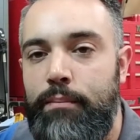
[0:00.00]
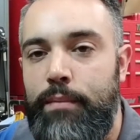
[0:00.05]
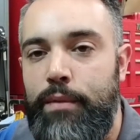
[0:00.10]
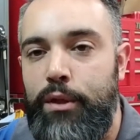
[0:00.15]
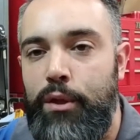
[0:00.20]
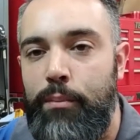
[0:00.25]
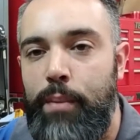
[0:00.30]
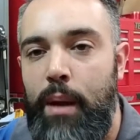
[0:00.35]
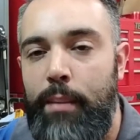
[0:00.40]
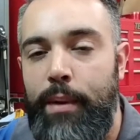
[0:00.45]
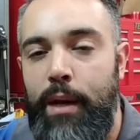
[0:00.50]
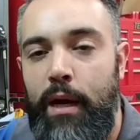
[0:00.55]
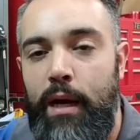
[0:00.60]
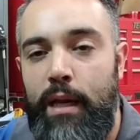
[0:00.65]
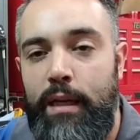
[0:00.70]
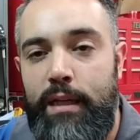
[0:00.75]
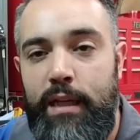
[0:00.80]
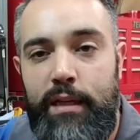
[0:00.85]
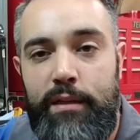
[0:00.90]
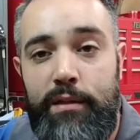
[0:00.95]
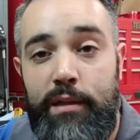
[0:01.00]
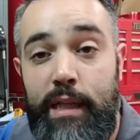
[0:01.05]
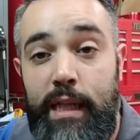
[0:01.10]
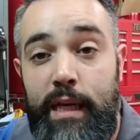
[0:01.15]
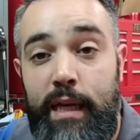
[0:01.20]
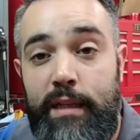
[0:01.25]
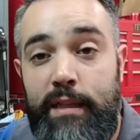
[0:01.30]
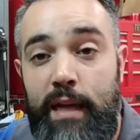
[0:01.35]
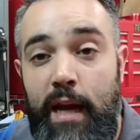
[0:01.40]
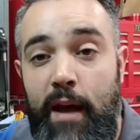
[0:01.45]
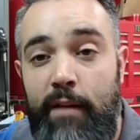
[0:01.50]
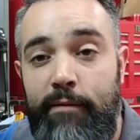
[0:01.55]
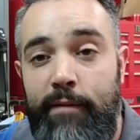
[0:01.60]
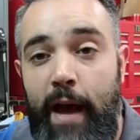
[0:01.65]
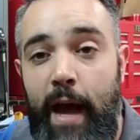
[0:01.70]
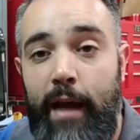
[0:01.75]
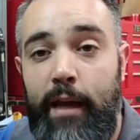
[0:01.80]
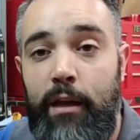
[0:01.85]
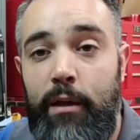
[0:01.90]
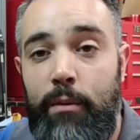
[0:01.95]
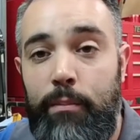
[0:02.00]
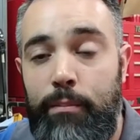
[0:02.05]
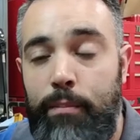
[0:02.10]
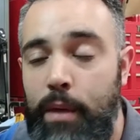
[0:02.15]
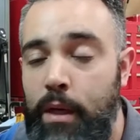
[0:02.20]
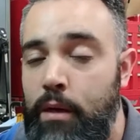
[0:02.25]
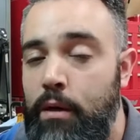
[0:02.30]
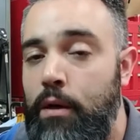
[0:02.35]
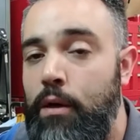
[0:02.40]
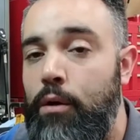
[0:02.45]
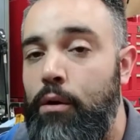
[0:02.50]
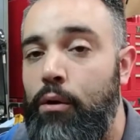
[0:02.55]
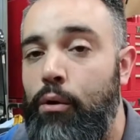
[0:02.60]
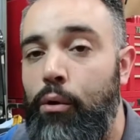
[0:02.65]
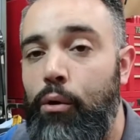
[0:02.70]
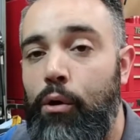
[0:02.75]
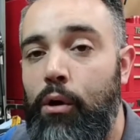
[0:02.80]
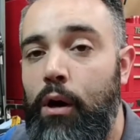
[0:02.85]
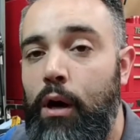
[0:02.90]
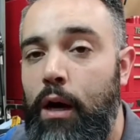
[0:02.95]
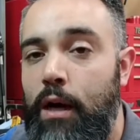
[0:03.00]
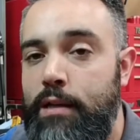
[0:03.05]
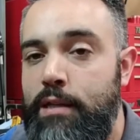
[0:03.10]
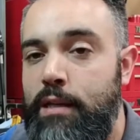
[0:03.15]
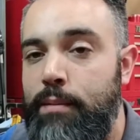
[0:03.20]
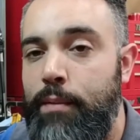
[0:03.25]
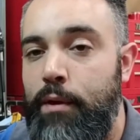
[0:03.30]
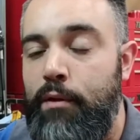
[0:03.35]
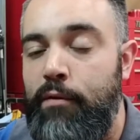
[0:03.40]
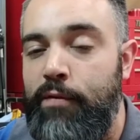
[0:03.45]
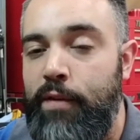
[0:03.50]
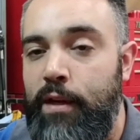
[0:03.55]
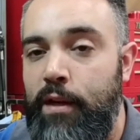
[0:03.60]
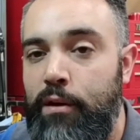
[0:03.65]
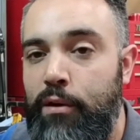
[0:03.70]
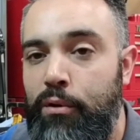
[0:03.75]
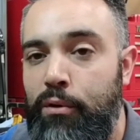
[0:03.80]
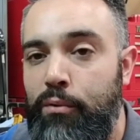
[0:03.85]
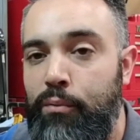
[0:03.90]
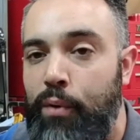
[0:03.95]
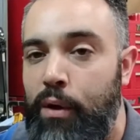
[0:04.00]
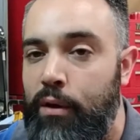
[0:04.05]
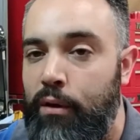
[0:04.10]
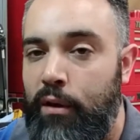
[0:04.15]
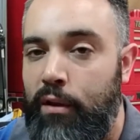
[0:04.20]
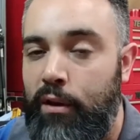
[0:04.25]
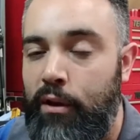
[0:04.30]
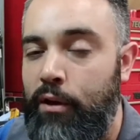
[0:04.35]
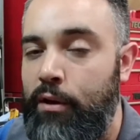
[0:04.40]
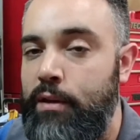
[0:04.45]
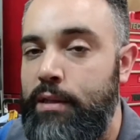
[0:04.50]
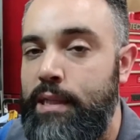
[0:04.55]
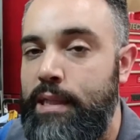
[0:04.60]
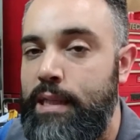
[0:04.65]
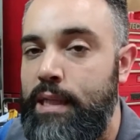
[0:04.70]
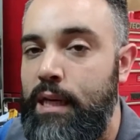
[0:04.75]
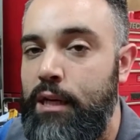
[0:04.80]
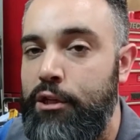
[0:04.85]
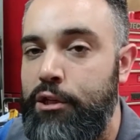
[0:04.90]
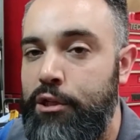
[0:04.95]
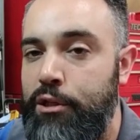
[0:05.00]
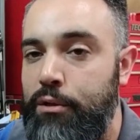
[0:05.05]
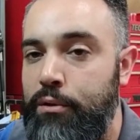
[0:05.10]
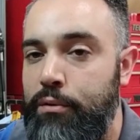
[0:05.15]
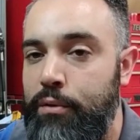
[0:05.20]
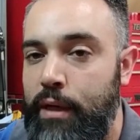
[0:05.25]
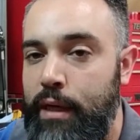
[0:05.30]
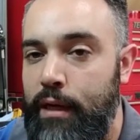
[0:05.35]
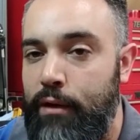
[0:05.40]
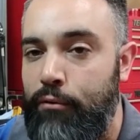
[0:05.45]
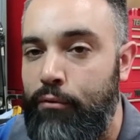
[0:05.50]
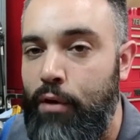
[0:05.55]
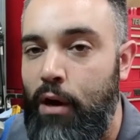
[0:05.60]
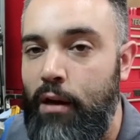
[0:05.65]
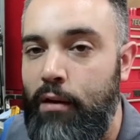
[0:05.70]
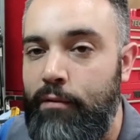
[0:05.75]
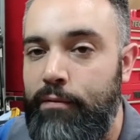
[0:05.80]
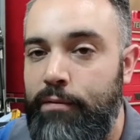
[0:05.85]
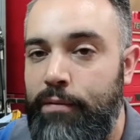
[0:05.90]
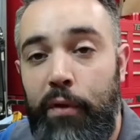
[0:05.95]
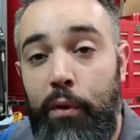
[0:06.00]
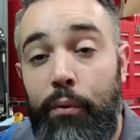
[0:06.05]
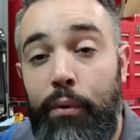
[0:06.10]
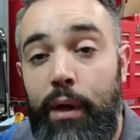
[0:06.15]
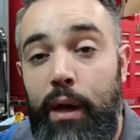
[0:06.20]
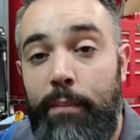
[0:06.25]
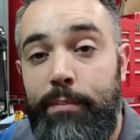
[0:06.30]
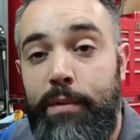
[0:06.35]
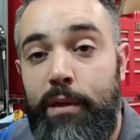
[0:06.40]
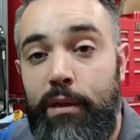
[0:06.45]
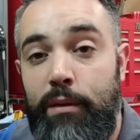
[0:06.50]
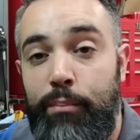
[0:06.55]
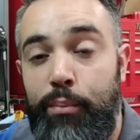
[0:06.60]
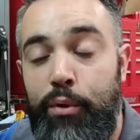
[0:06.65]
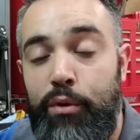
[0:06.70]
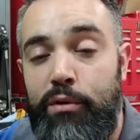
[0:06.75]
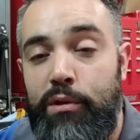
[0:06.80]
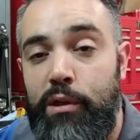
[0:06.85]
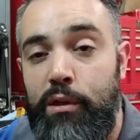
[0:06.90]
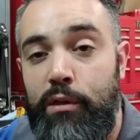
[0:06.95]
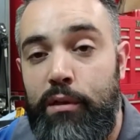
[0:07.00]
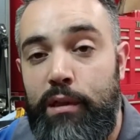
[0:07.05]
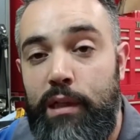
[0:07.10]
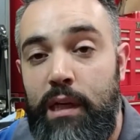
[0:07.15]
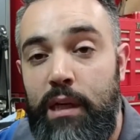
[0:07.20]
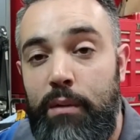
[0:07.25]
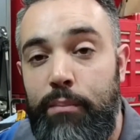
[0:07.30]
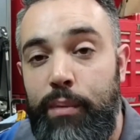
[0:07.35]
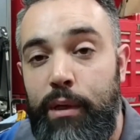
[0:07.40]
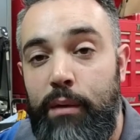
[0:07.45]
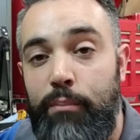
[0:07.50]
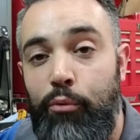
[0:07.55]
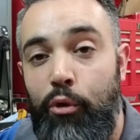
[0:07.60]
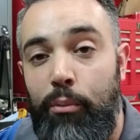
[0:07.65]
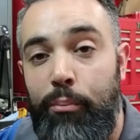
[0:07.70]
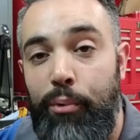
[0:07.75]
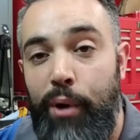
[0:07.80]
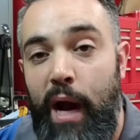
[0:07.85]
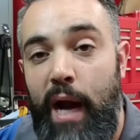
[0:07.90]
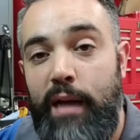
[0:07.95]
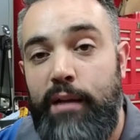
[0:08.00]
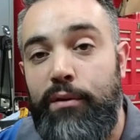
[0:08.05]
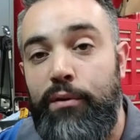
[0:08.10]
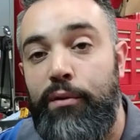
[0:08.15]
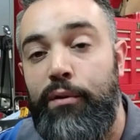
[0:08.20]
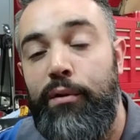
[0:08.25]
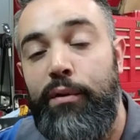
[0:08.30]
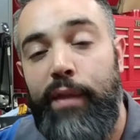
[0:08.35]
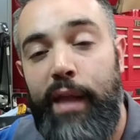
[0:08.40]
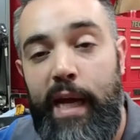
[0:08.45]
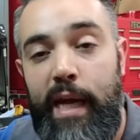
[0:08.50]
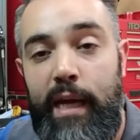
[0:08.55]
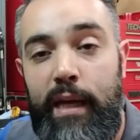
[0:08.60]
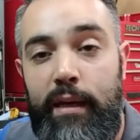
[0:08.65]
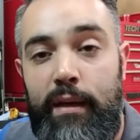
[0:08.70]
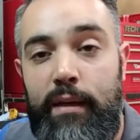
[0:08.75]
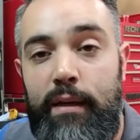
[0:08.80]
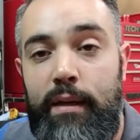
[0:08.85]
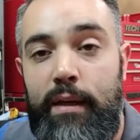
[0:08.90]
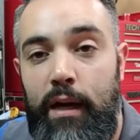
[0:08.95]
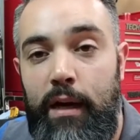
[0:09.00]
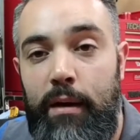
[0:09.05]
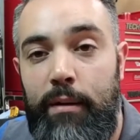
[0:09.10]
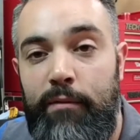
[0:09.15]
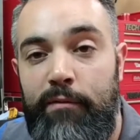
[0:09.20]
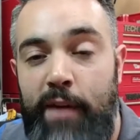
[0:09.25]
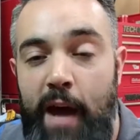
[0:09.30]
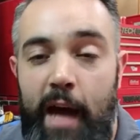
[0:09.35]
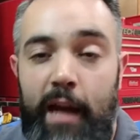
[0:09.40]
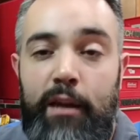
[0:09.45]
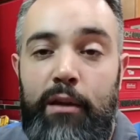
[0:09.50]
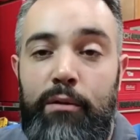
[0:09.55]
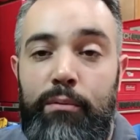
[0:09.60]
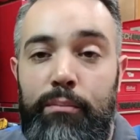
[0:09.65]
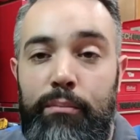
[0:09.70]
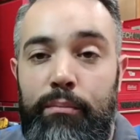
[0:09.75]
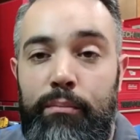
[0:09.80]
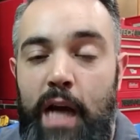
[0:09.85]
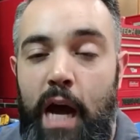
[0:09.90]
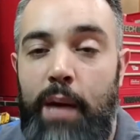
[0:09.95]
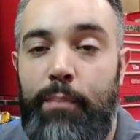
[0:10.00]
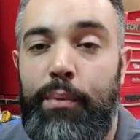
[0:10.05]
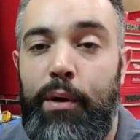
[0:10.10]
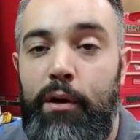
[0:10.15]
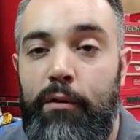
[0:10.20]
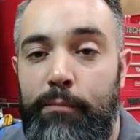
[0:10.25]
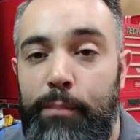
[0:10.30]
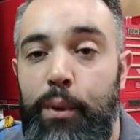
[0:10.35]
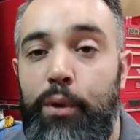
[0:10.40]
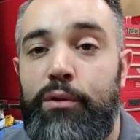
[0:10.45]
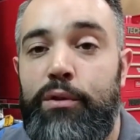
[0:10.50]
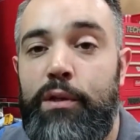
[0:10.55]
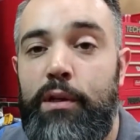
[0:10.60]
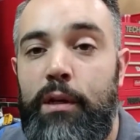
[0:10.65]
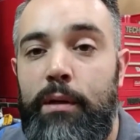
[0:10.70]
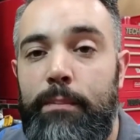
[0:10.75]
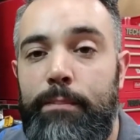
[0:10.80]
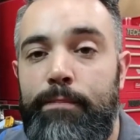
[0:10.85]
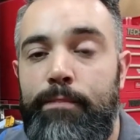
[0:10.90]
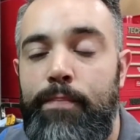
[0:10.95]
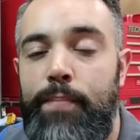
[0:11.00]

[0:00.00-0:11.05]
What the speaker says: So maybe on a diesel that doesn't have vacuum, or on some other vehicle where the clearance is an issue and running fluid up to the booster is going to be more practical than a vacuum type of booster.